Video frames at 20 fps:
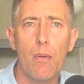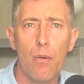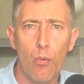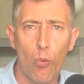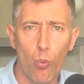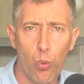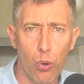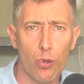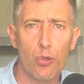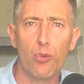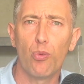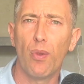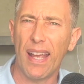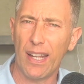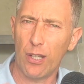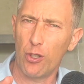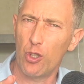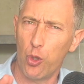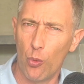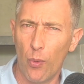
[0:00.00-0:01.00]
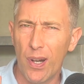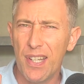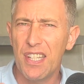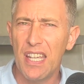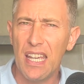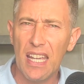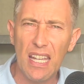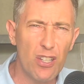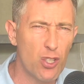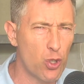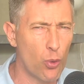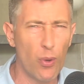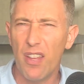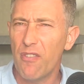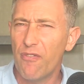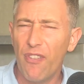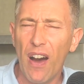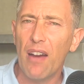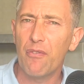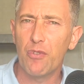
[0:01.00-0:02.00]
were like $20,
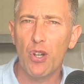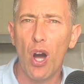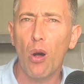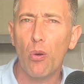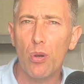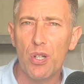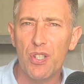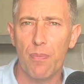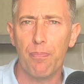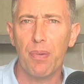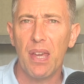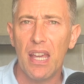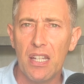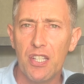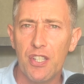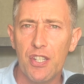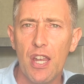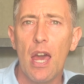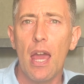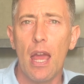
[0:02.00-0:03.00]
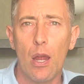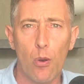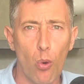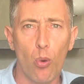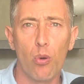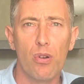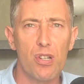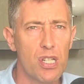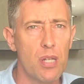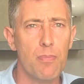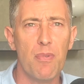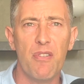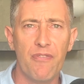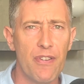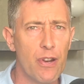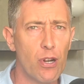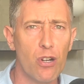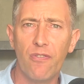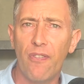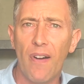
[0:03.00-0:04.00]
$25 a piece in order to be
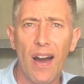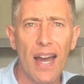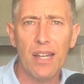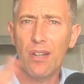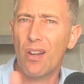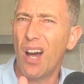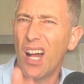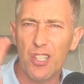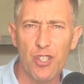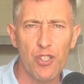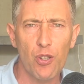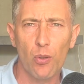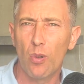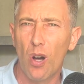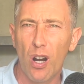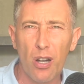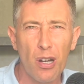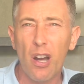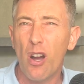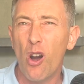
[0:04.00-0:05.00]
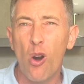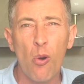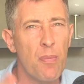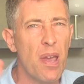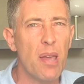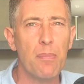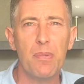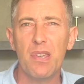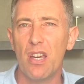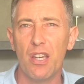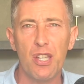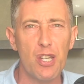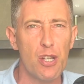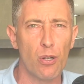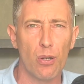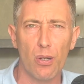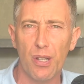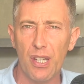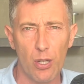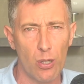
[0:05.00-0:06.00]
verified, not so long ago, maybe a
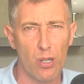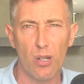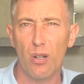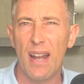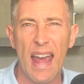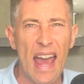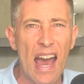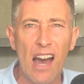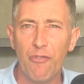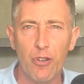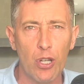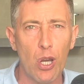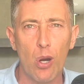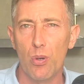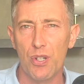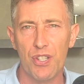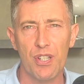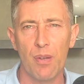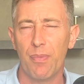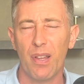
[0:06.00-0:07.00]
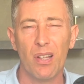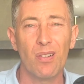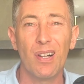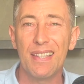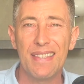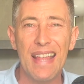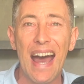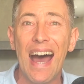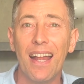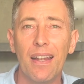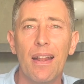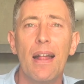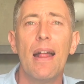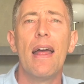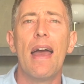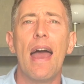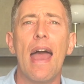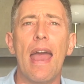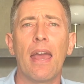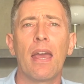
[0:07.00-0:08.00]
year and a half ago or something like that.
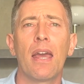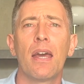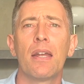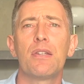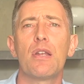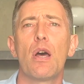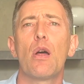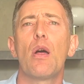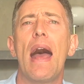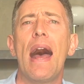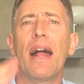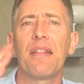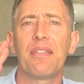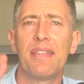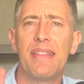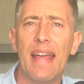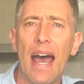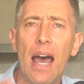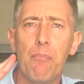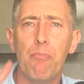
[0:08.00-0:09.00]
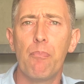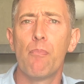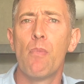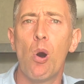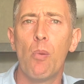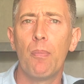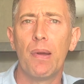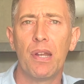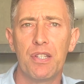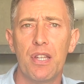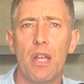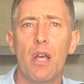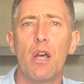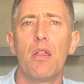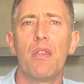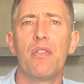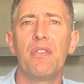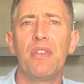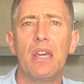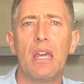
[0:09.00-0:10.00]
And at that moment,
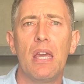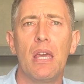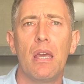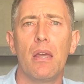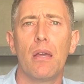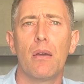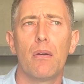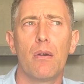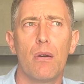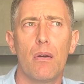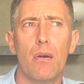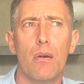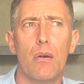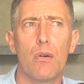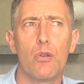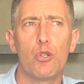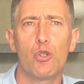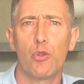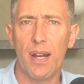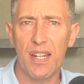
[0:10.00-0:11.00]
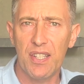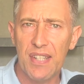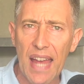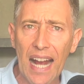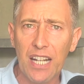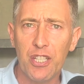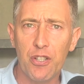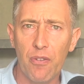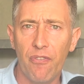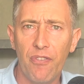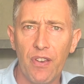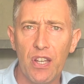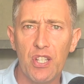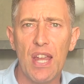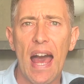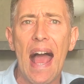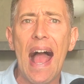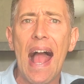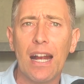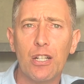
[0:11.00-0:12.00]
the transaction fees
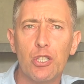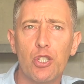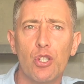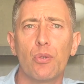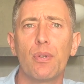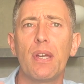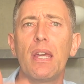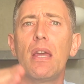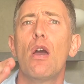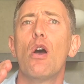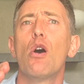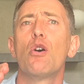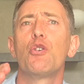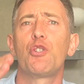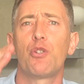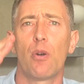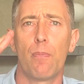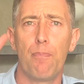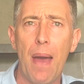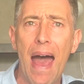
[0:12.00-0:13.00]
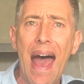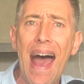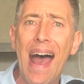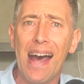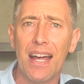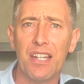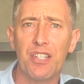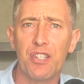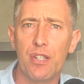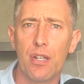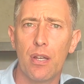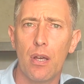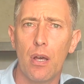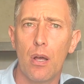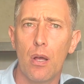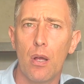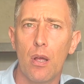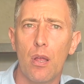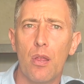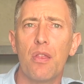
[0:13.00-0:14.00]
actually surpassed
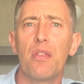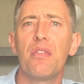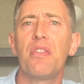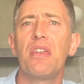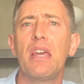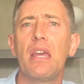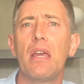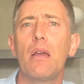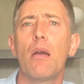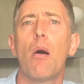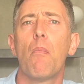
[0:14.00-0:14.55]
the